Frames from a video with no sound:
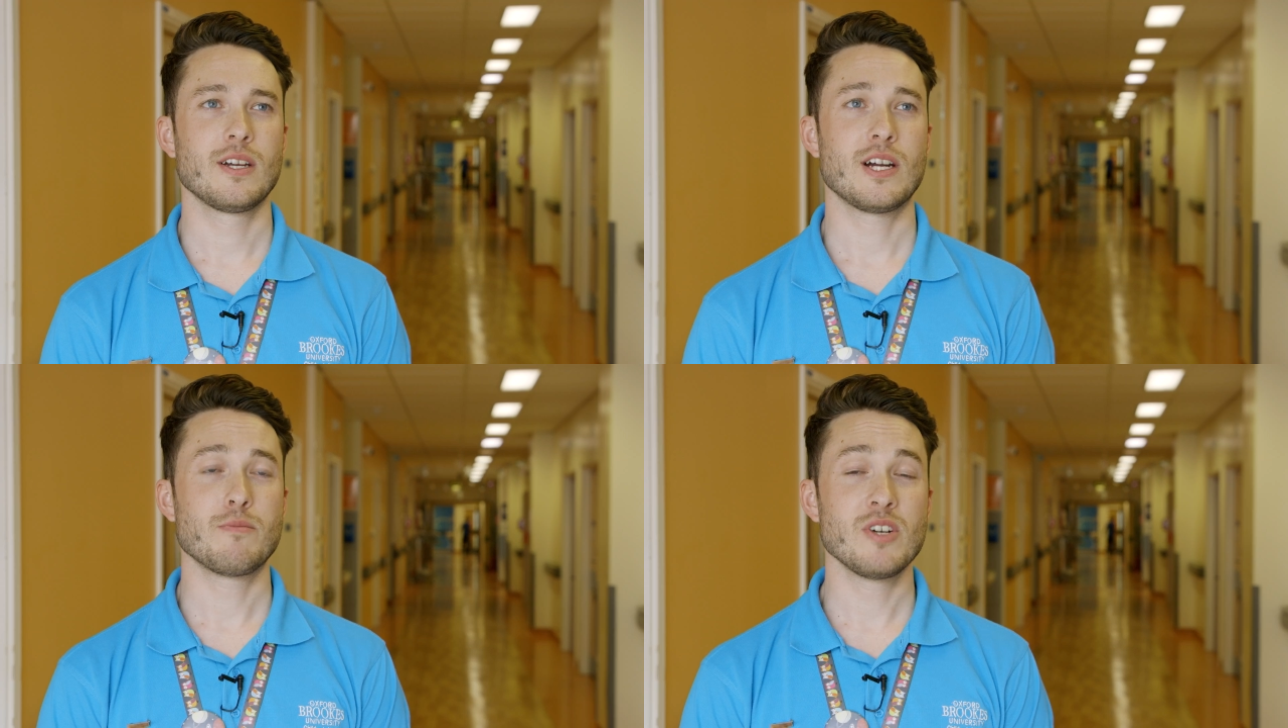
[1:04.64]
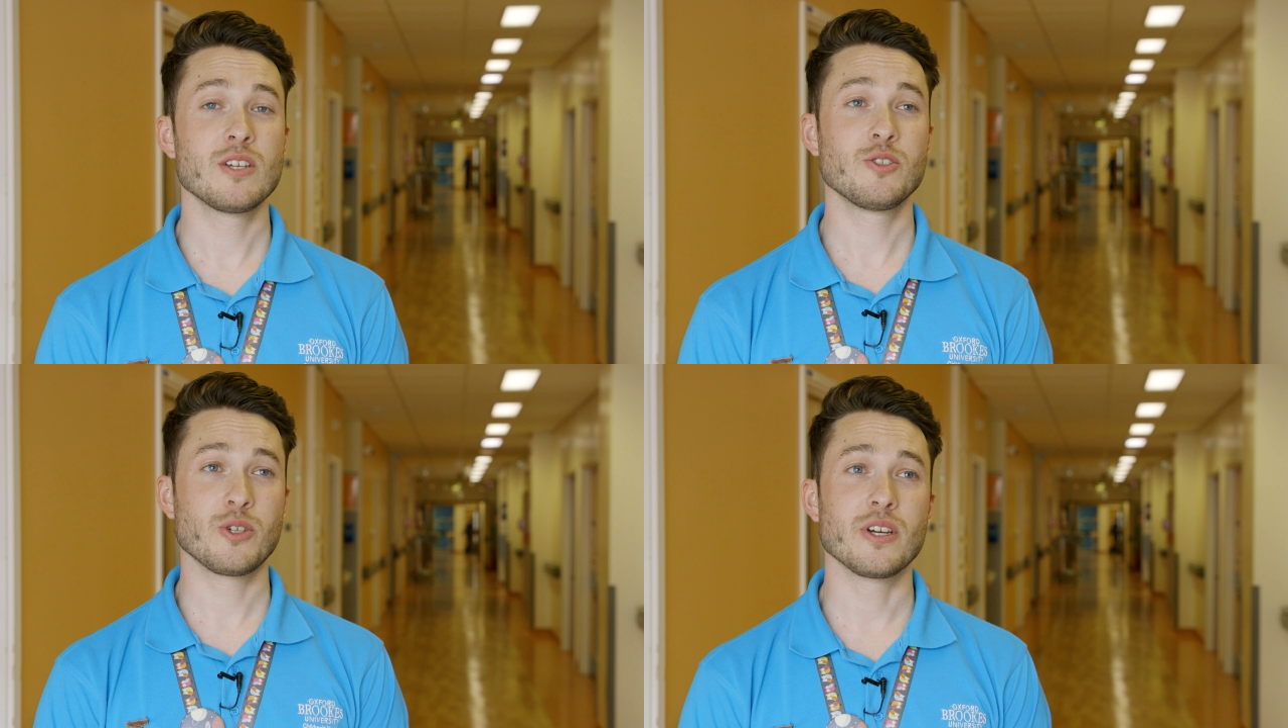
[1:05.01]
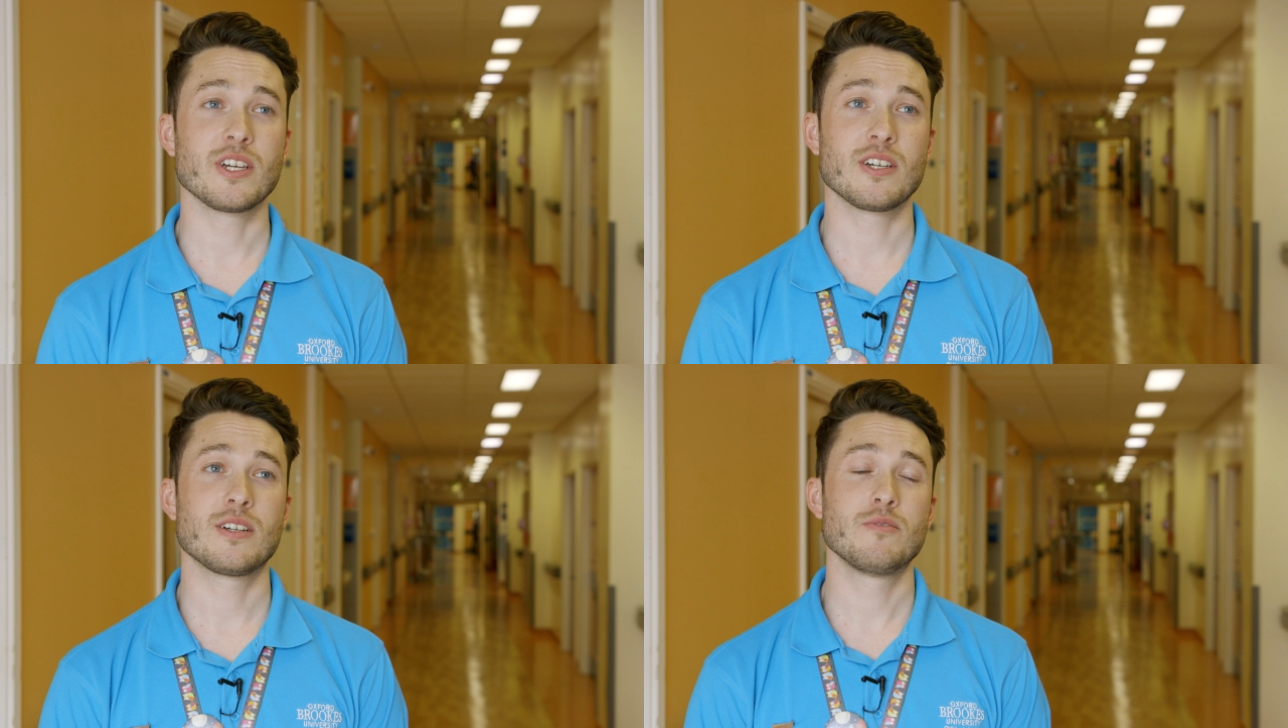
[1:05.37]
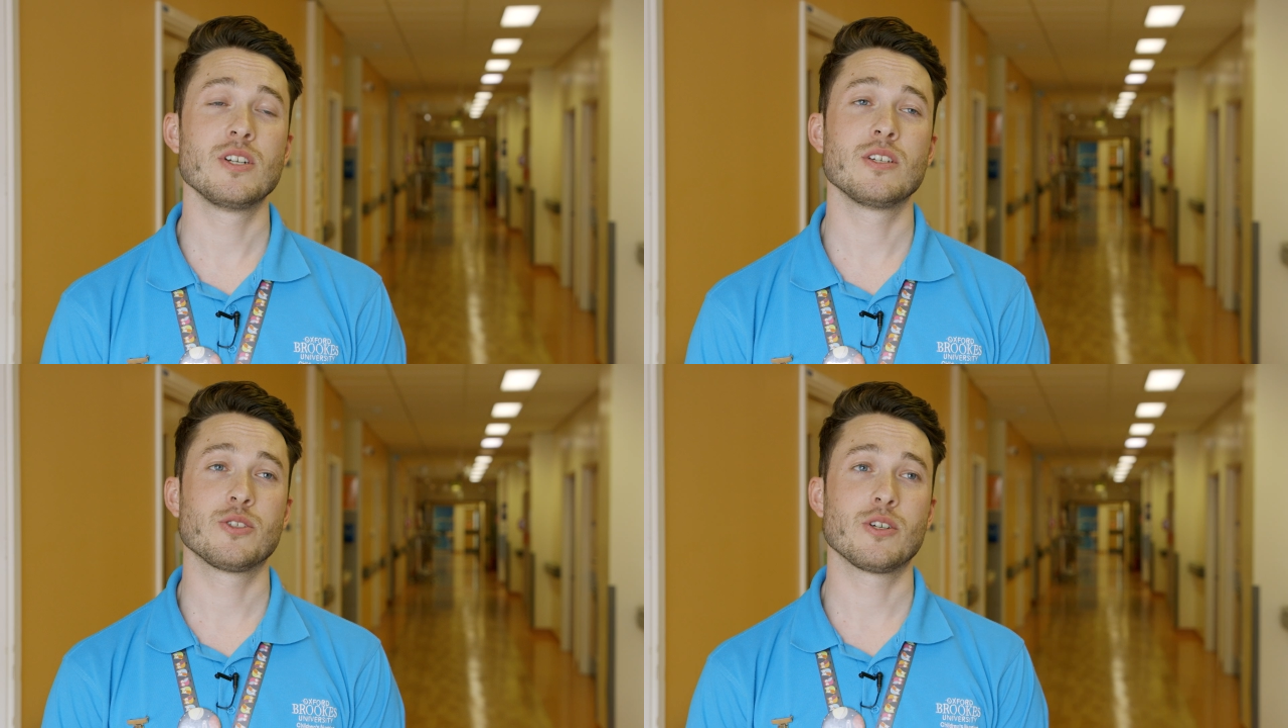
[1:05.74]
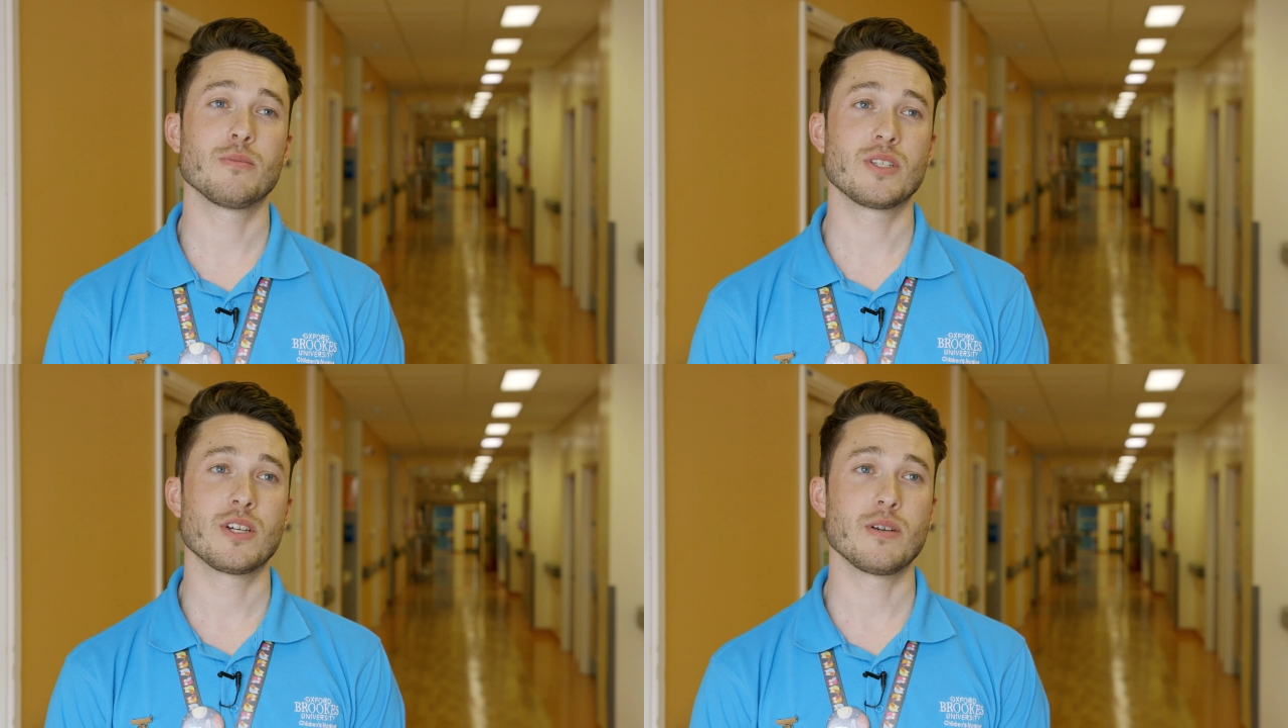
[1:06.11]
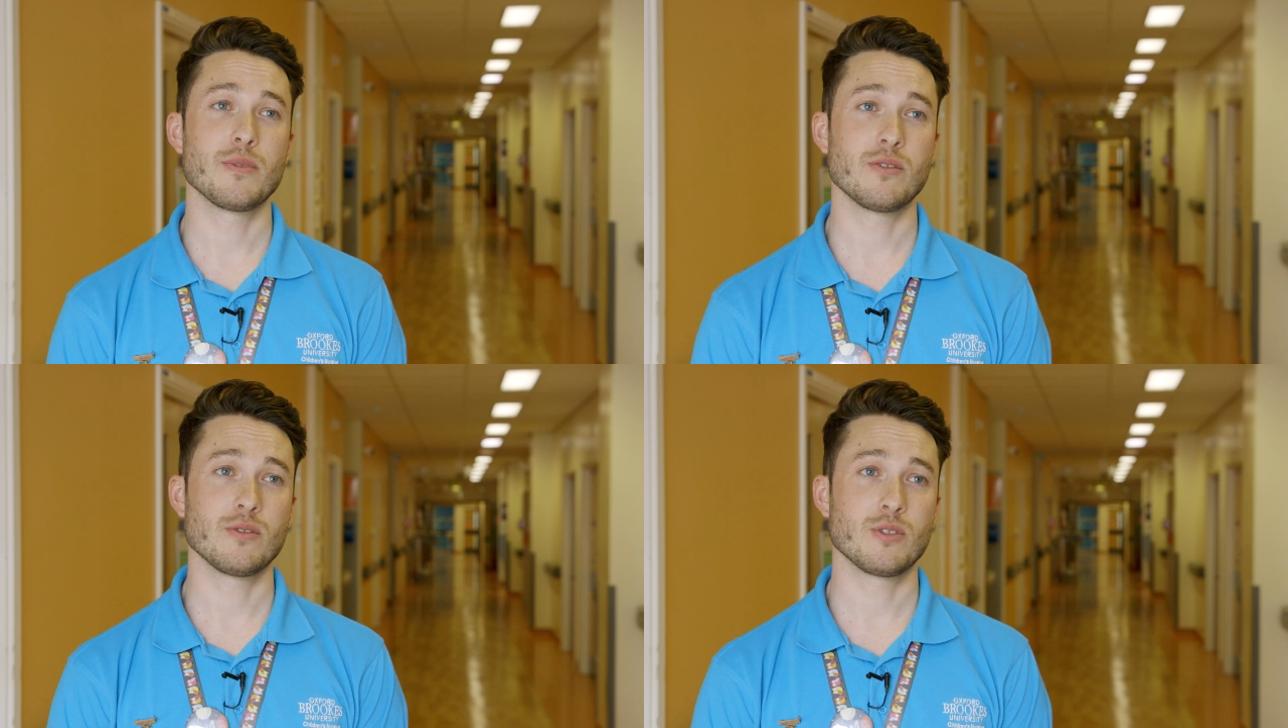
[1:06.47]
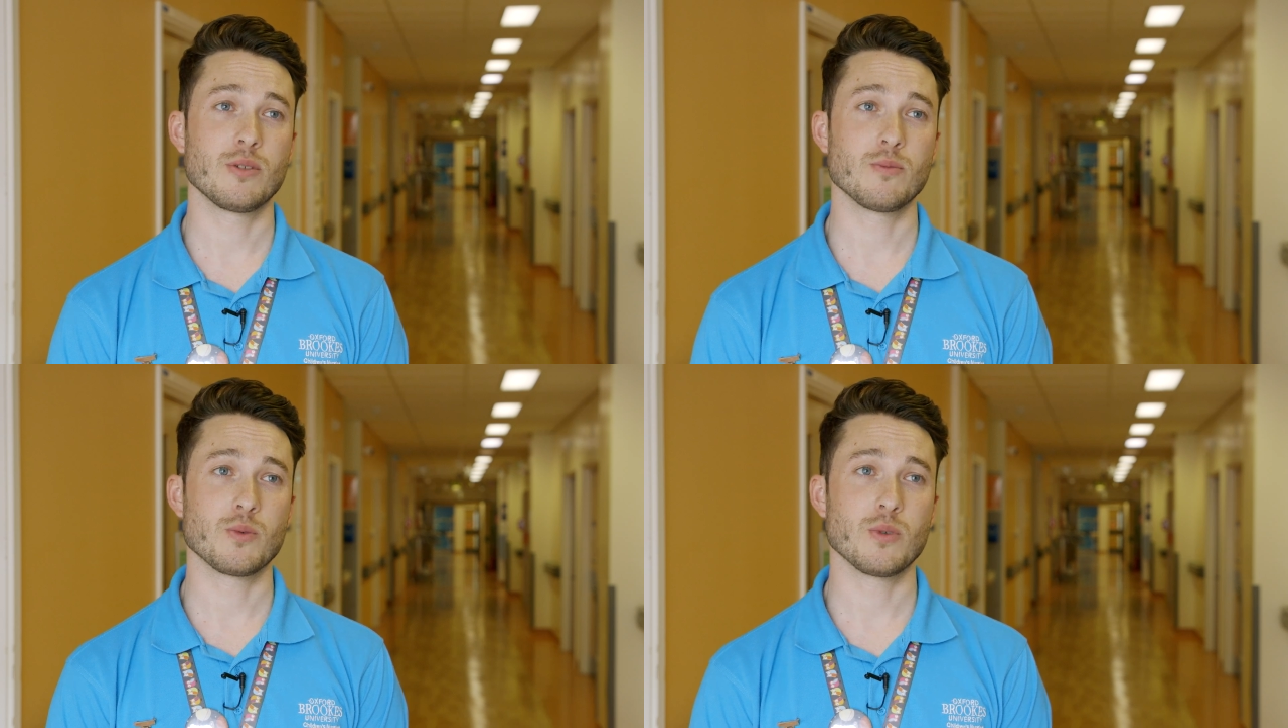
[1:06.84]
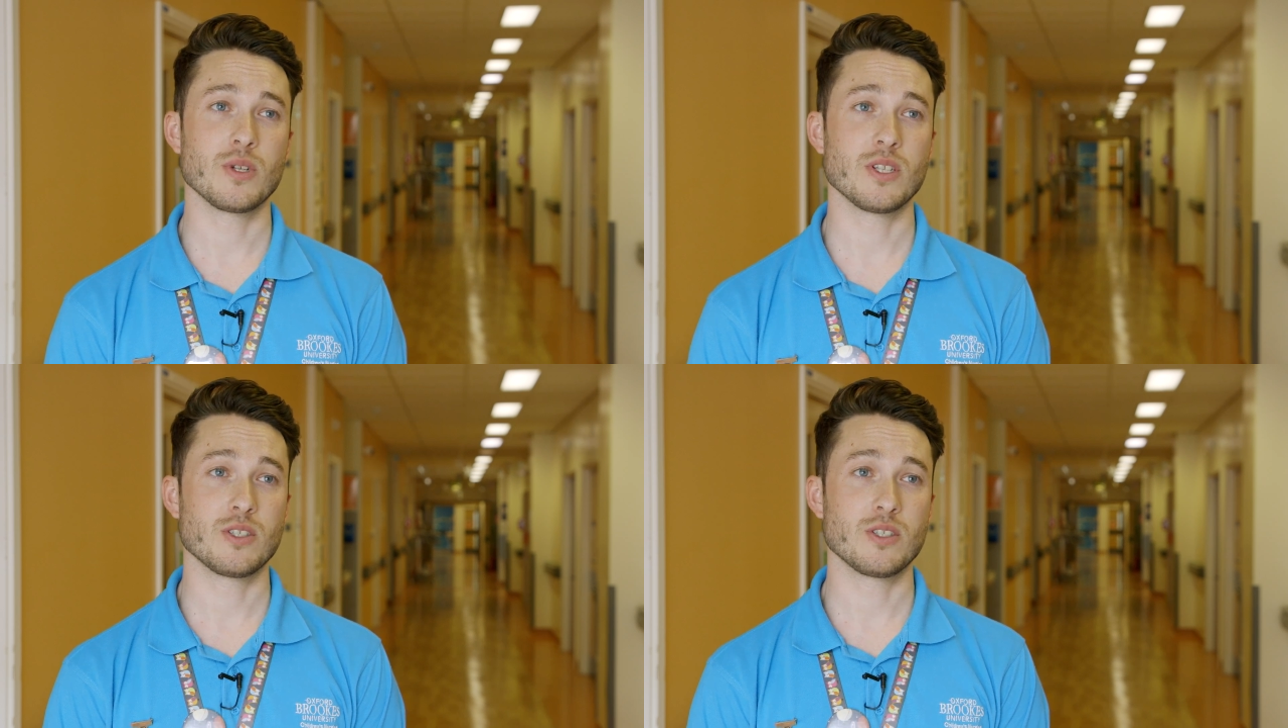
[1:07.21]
I'm really enjoying it. I'm really enjoying my time here on Tom's Ward.